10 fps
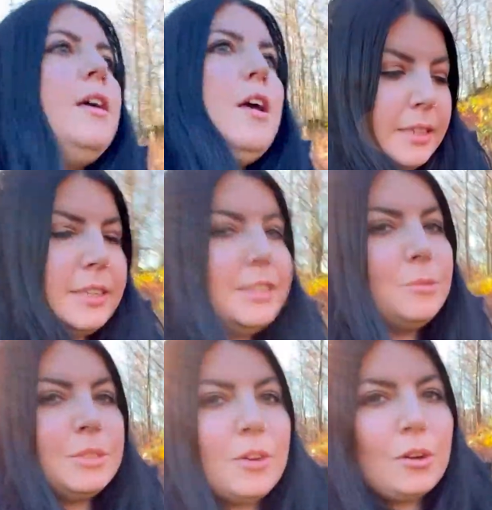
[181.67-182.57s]
That title
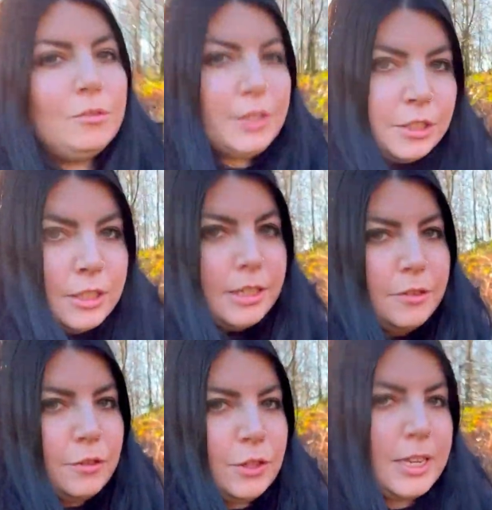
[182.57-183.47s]
was not originally
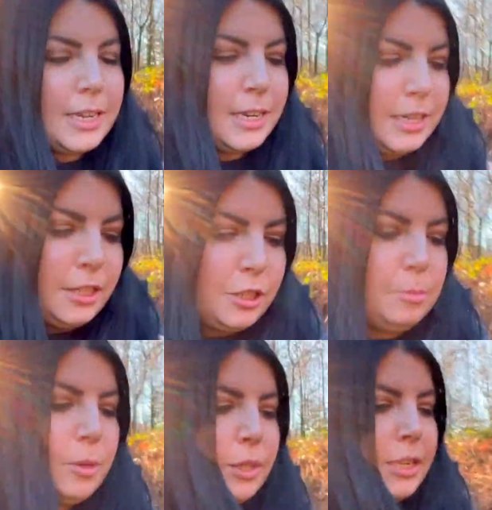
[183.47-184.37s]
for the English
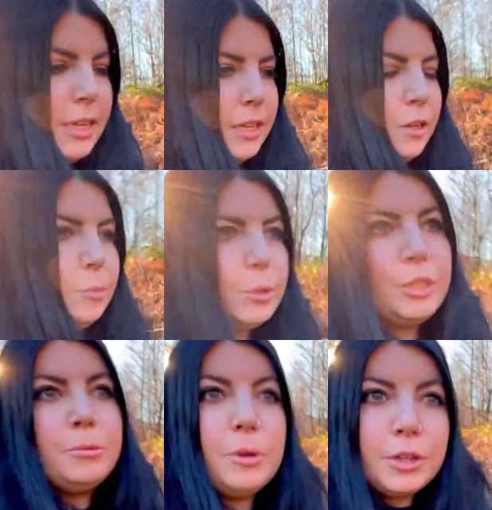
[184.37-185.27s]
monarchy or
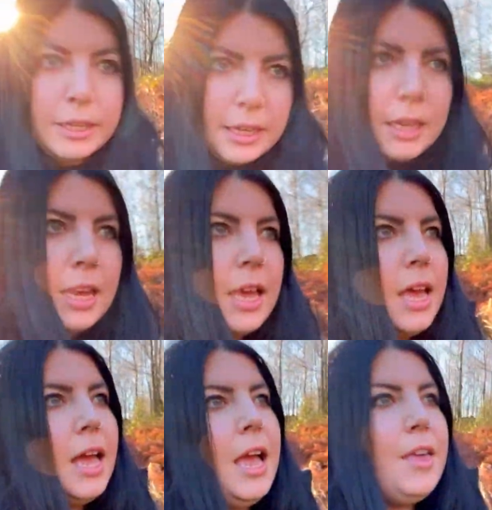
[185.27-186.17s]
British monarchy.
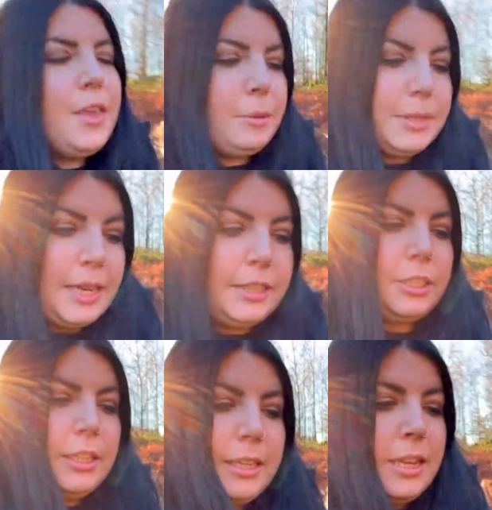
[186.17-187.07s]
That was
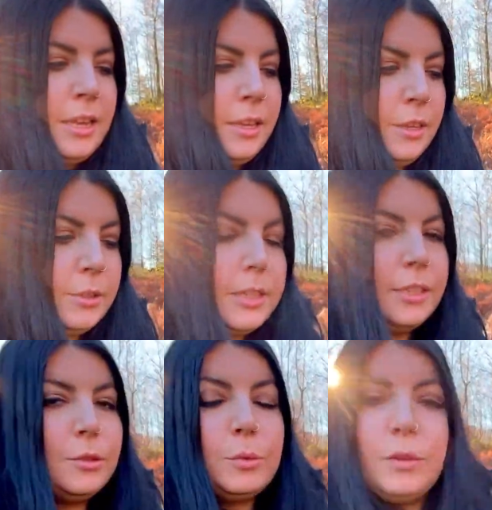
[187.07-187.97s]
actually, those
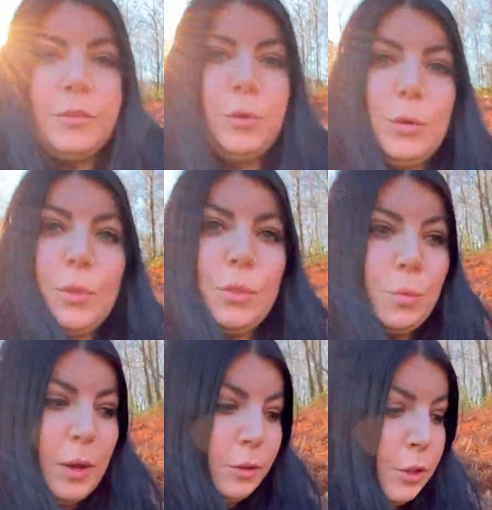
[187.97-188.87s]
titles were for the
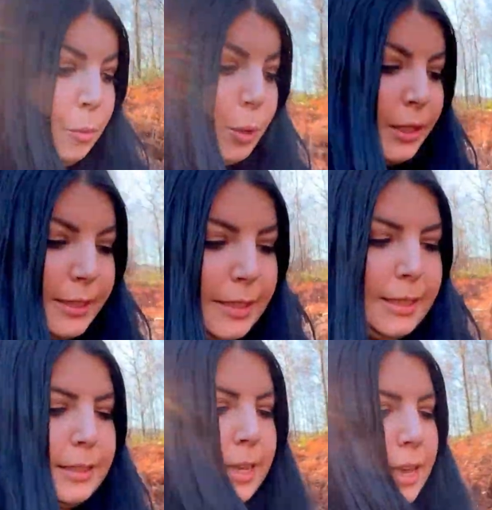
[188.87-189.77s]
Welsh
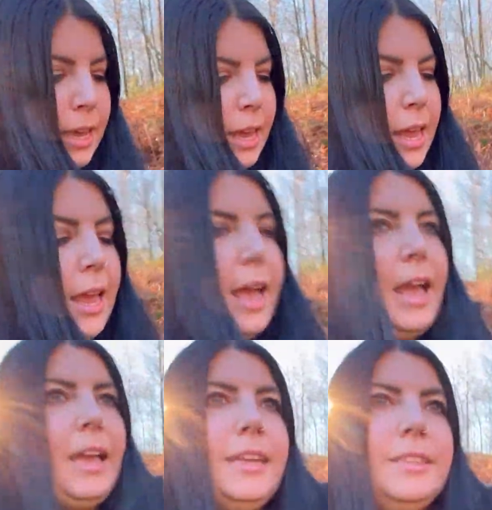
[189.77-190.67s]
princes.
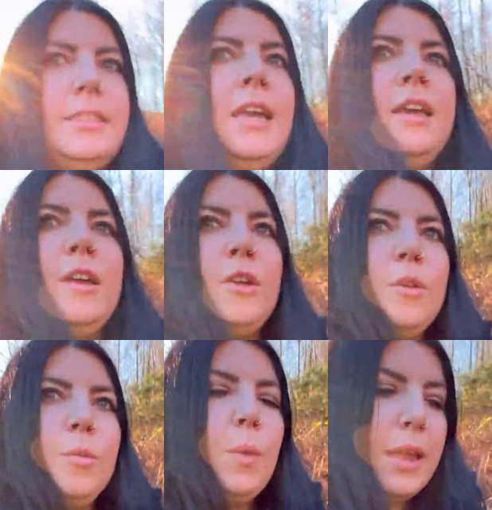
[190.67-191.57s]
And
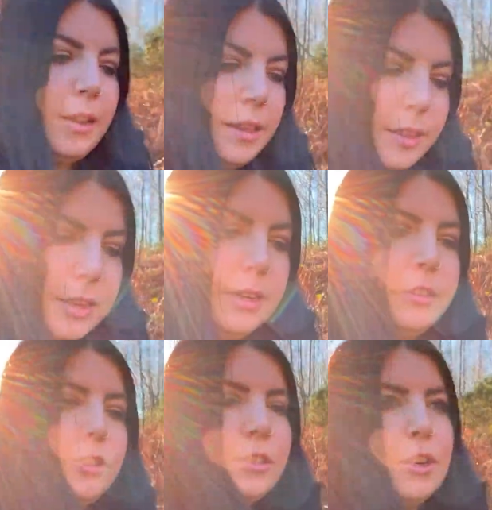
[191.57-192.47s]
when the
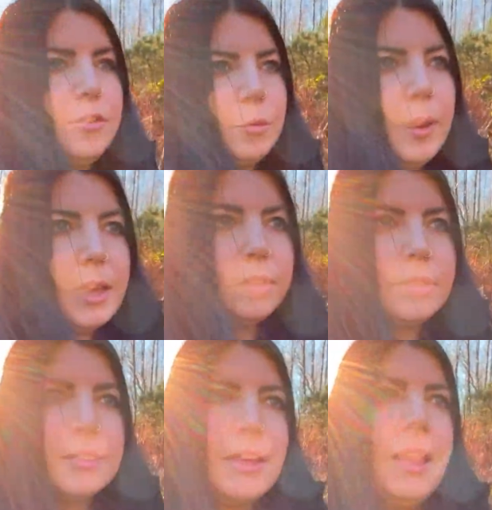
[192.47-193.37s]
English took over
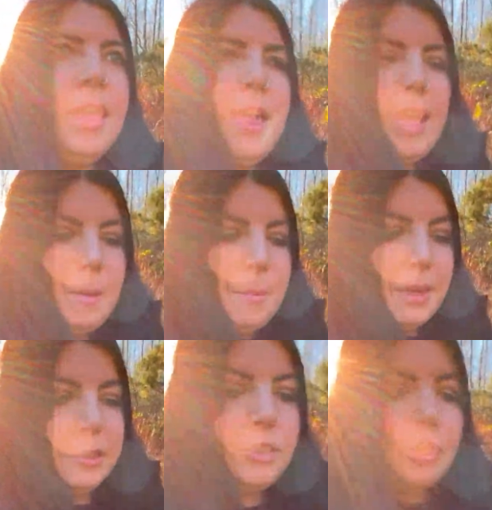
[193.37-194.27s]
Wales and managed